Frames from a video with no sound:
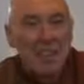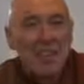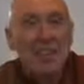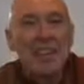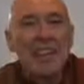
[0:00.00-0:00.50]

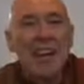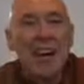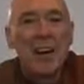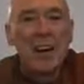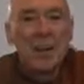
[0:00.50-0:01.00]
Okay,
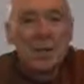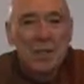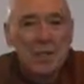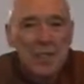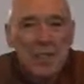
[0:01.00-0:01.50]

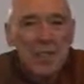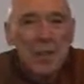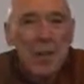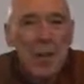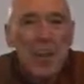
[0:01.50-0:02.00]
now
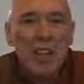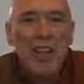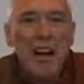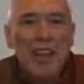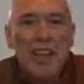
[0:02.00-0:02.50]

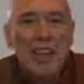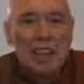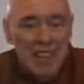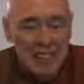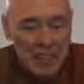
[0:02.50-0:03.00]

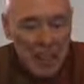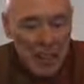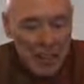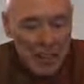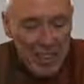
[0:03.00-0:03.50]
Moggallana is
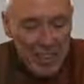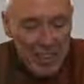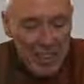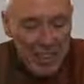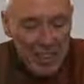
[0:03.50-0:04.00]
going to
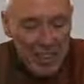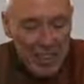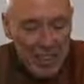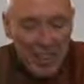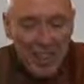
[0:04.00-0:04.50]
deal
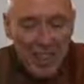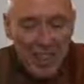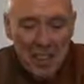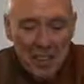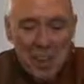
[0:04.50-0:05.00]
here
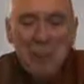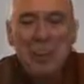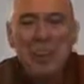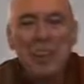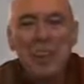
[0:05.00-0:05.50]

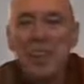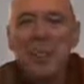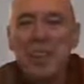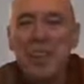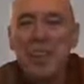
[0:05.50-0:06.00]
with a
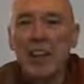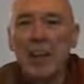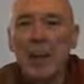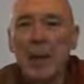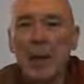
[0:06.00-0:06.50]
particular
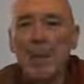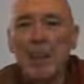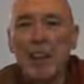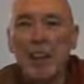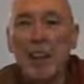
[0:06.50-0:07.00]

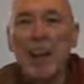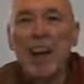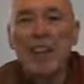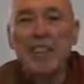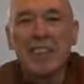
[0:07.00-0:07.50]
problem that
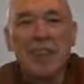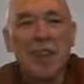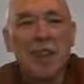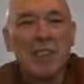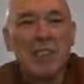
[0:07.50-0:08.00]
arises
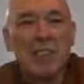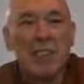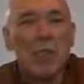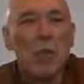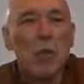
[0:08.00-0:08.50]
from these
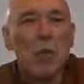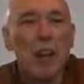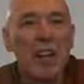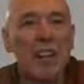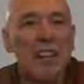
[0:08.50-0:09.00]
two
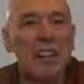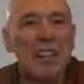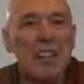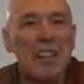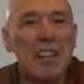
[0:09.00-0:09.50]
qualities.